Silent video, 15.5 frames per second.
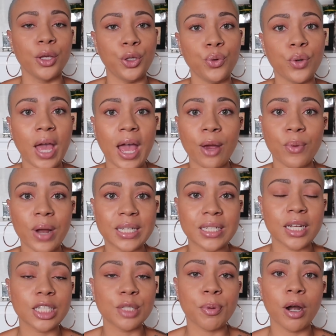UK
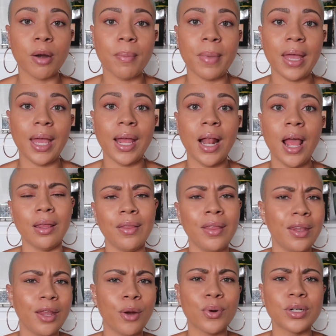residence permit. And
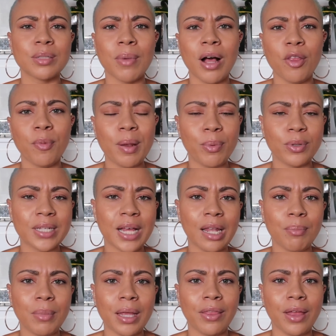then there were some other people
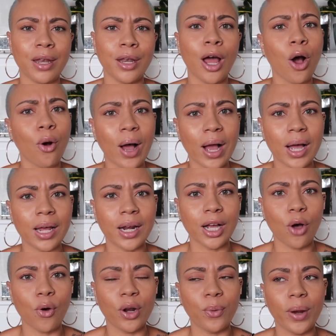telling me that no, I couldn't
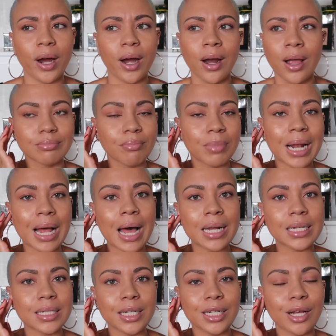go anywhere. But I
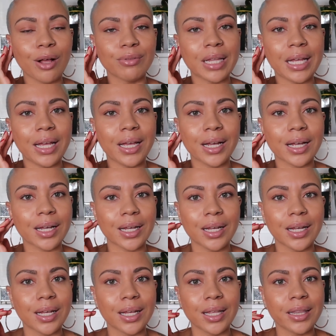honestly don't think
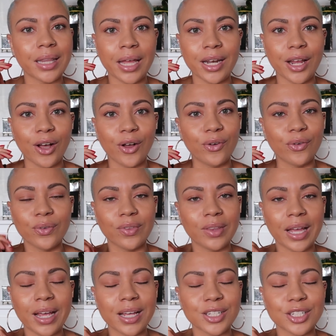they know
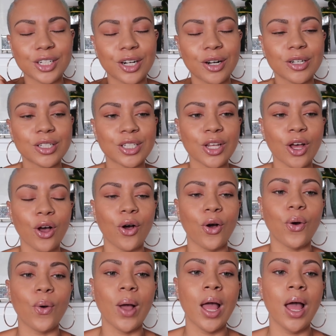the answer.
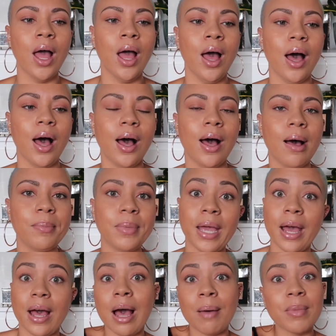So
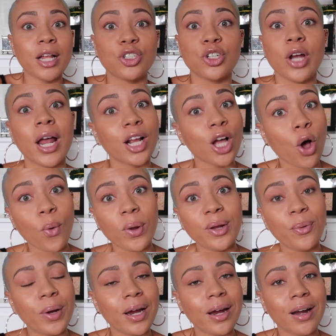Yeah, I'm trying to go
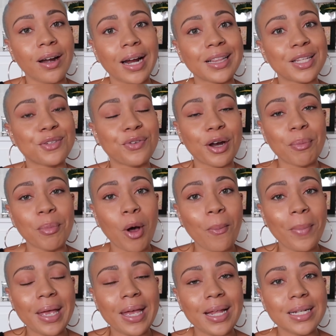anywhere at this very
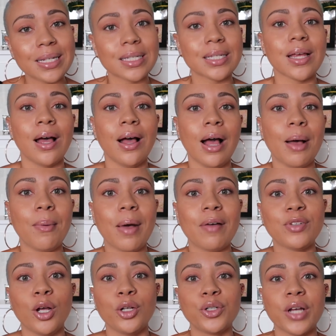moment.
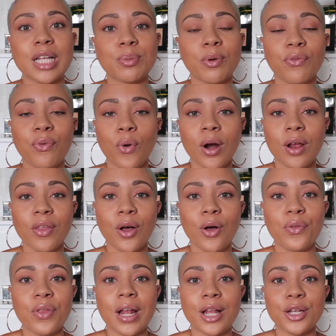I've told you guys before
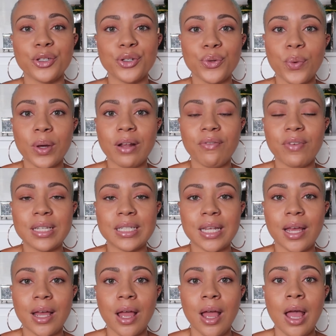though that I do want to
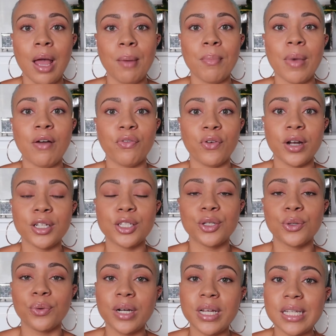visit my friend
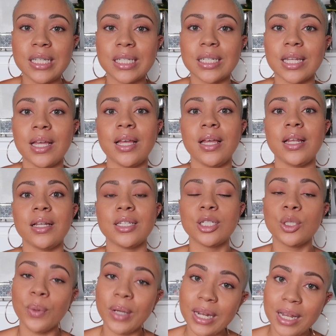Therese in
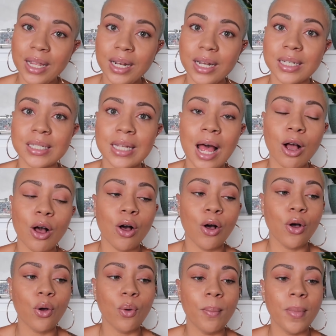Sweden, in
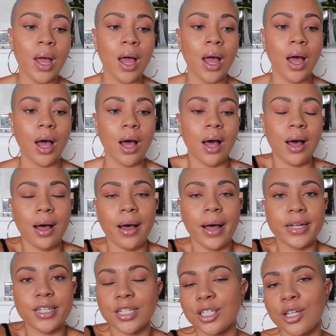Stockholm.
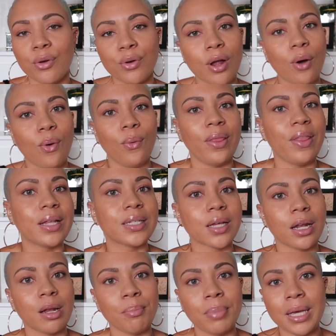I just don't know when that's
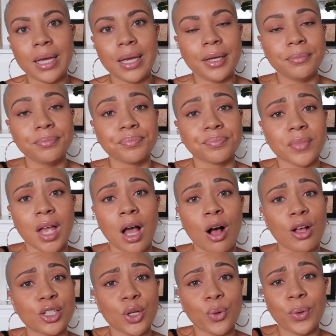gonna be. I
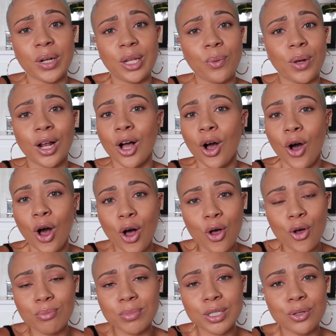also really want to go
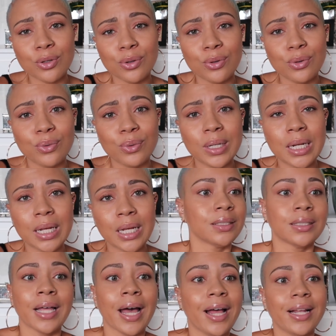home soon.
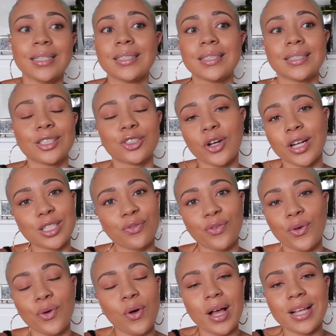That's
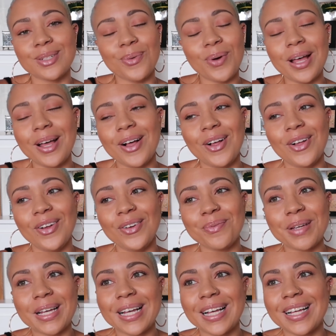stressful as well
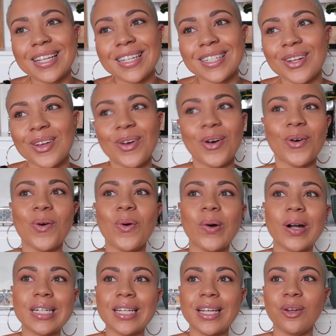because the whole
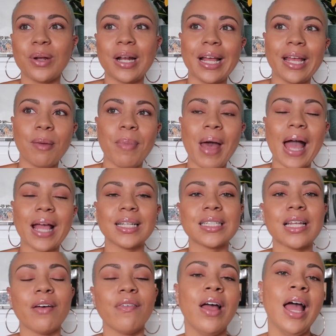quarantine when I get back and
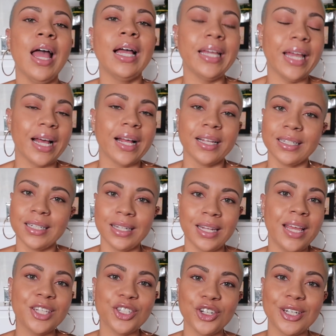stuff. Yeah,
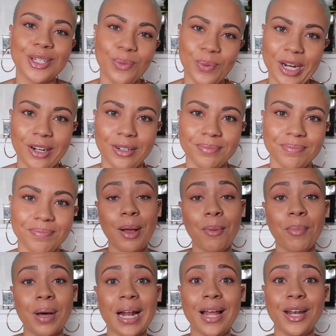things are just weird.
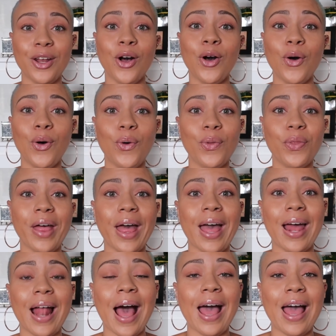But I know
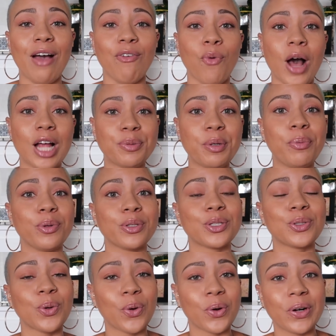that I have watched people's
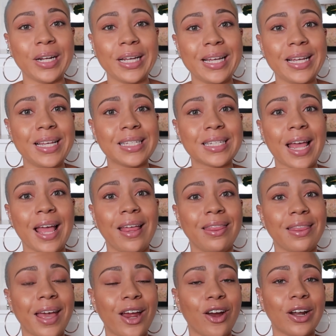stories
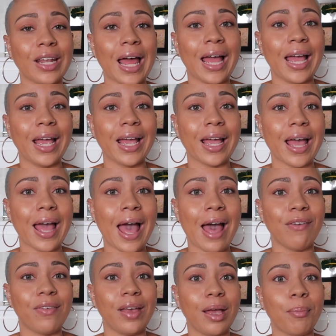and they are like
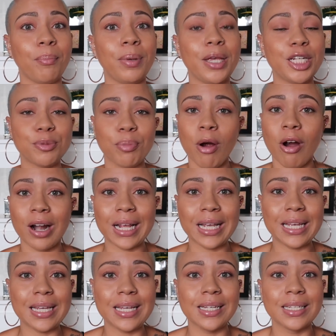having beach
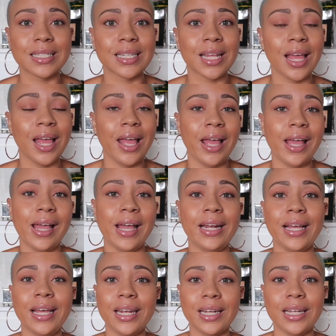parties in
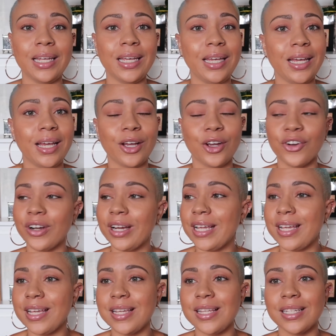Italy and
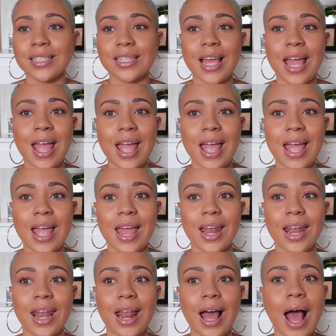Greece,
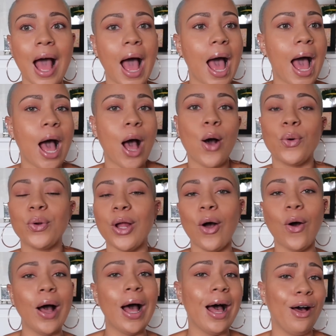and I don't
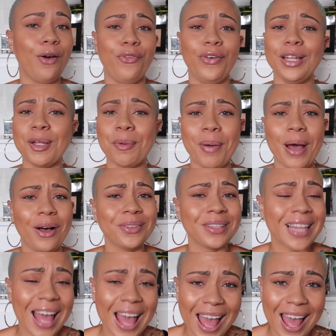know how I feel
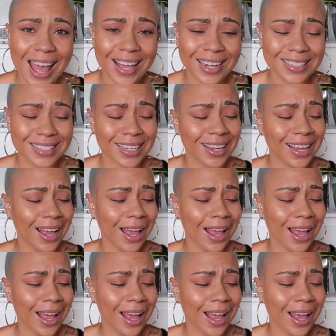about that.